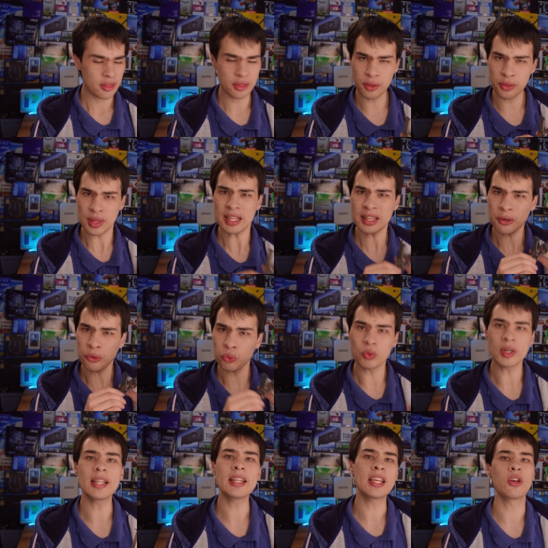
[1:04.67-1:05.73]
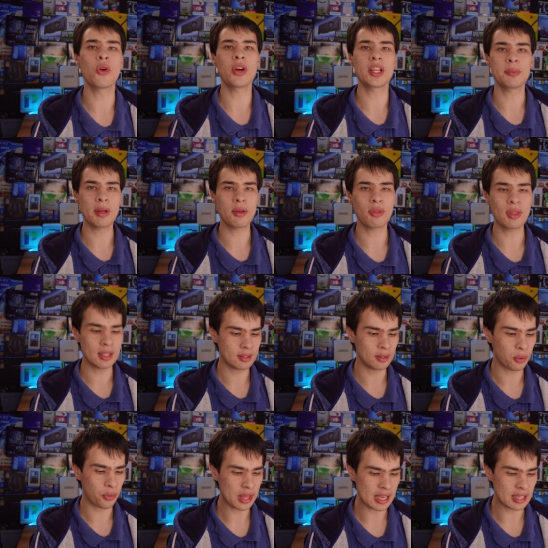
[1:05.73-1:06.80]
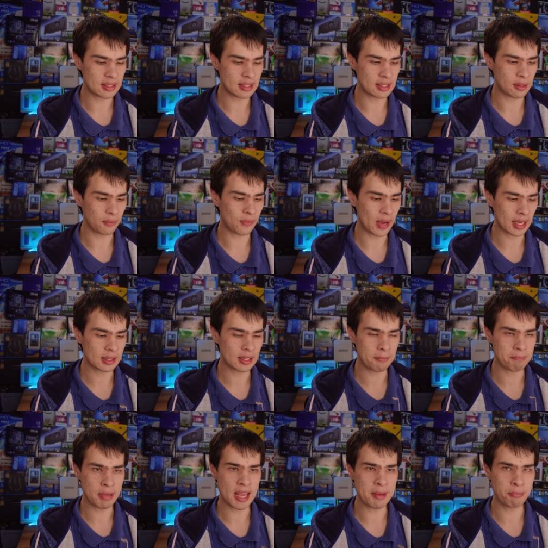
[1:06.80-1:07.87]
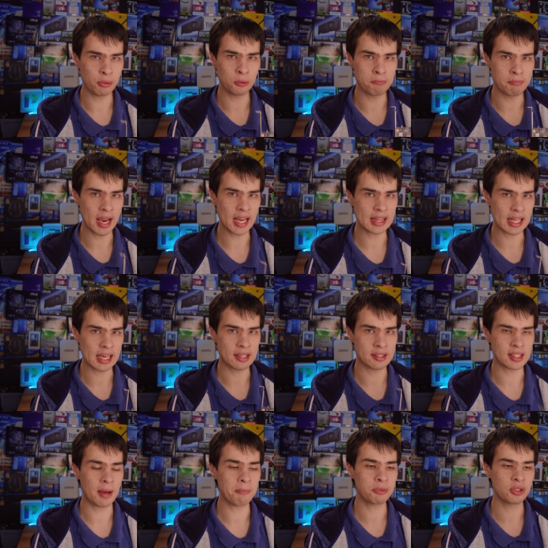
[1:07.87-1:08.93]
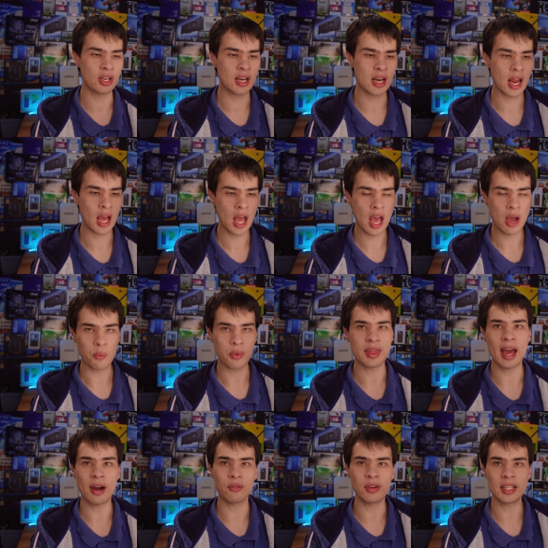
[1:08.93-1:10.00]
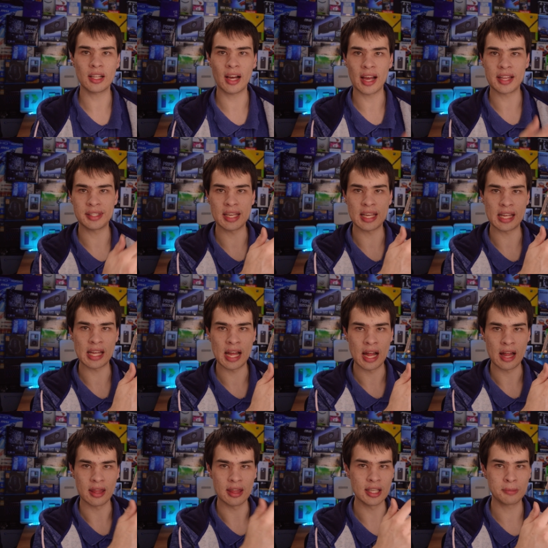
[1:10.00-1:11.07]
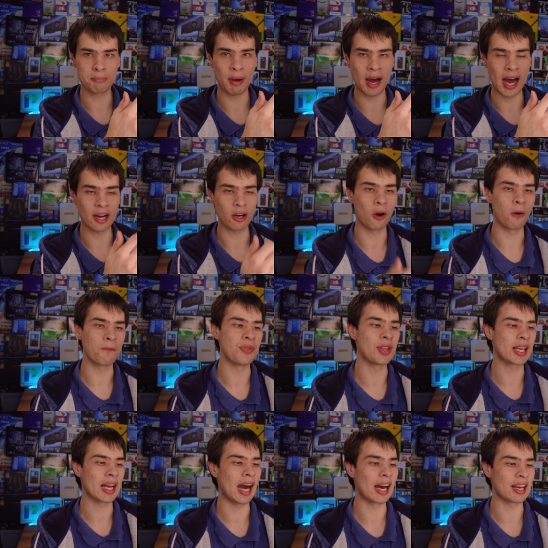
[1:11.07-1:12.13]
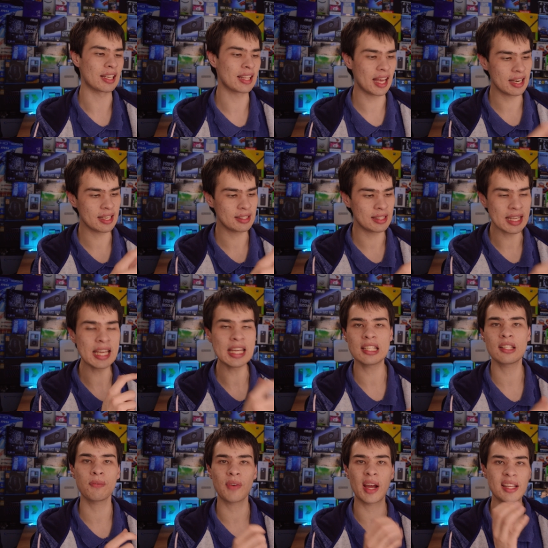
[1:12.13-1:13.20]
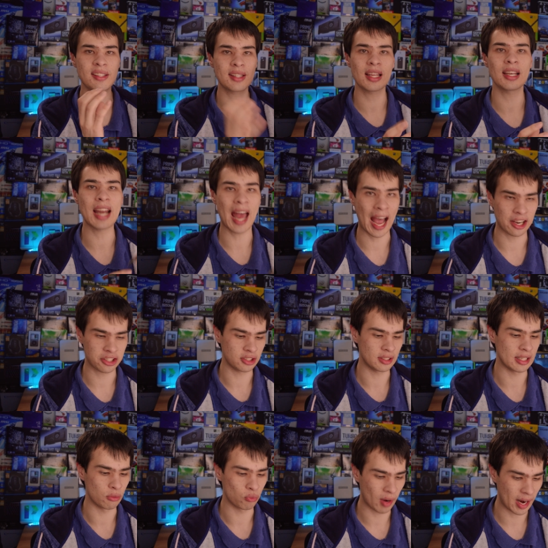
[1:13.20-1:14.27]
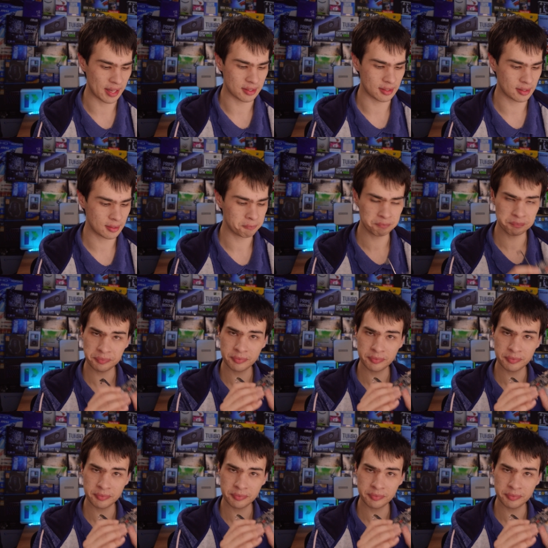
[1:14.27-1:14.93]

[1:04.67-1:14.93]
the thing that really annoys me with these little things is the fact that people make that assumption without realizing this part of the card, and that is the interface that it actually runs.